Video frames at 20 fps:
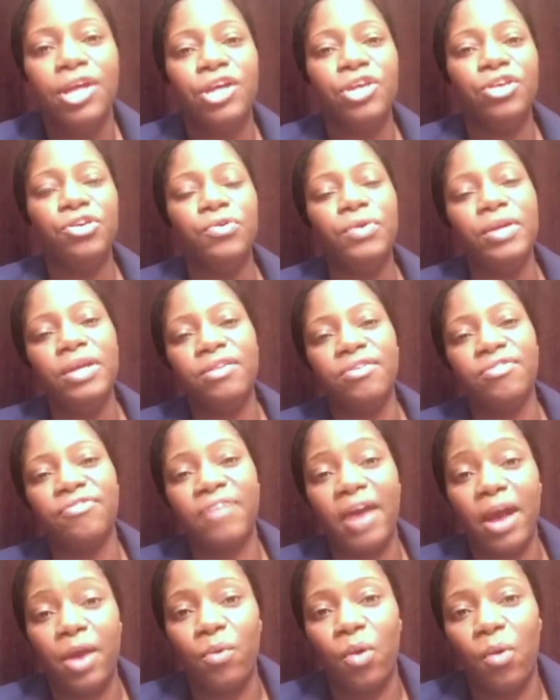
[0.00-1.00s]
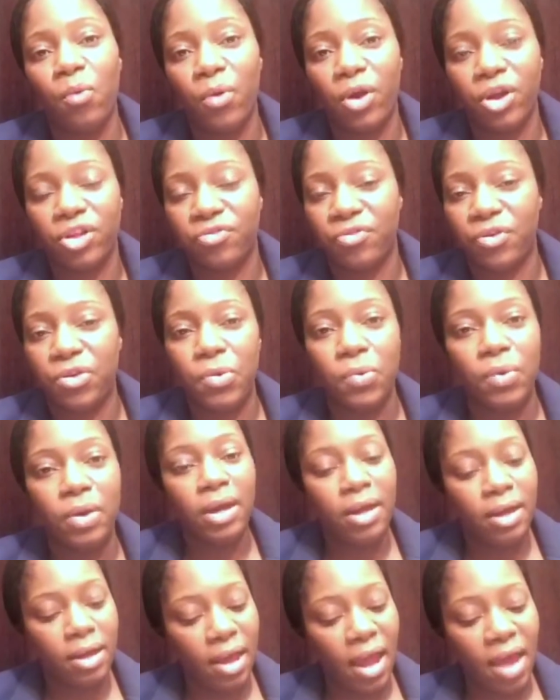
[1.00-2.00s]
You need to find what works for you.
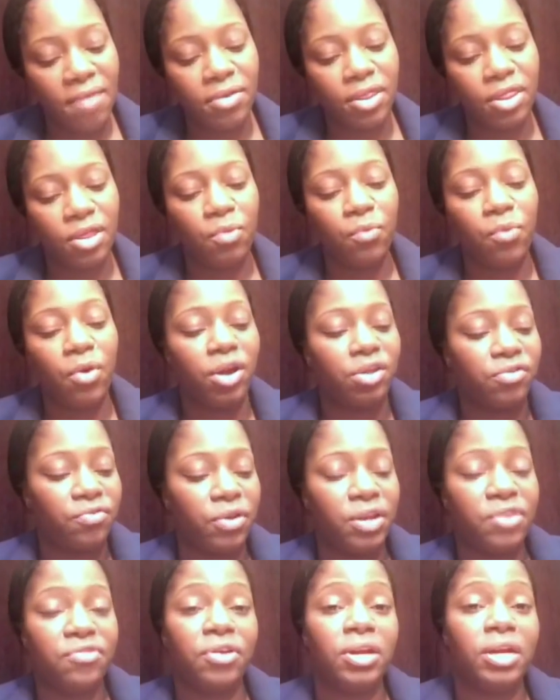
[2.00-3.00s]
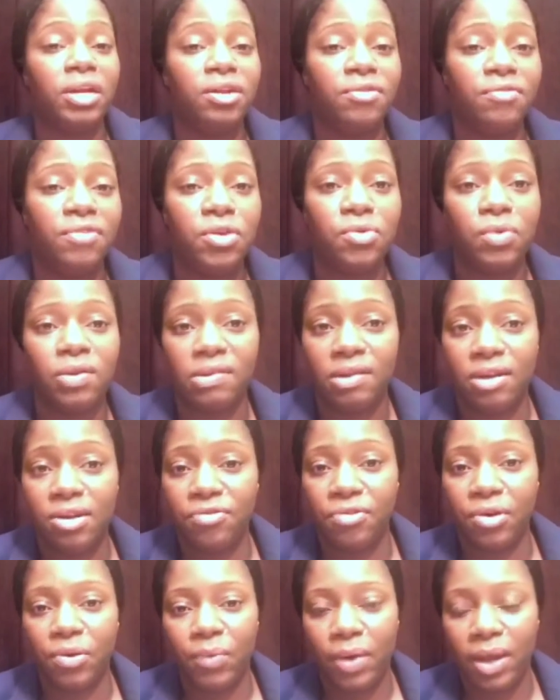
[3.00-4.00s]
Everything works for different individuals in
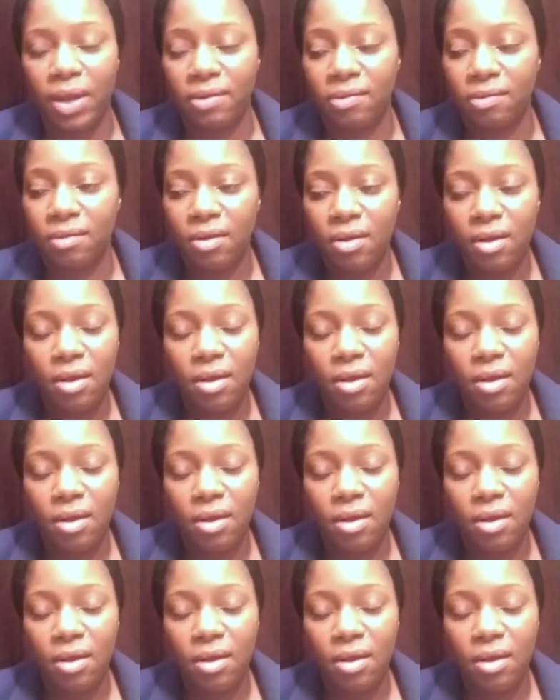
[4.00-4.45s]
different ways.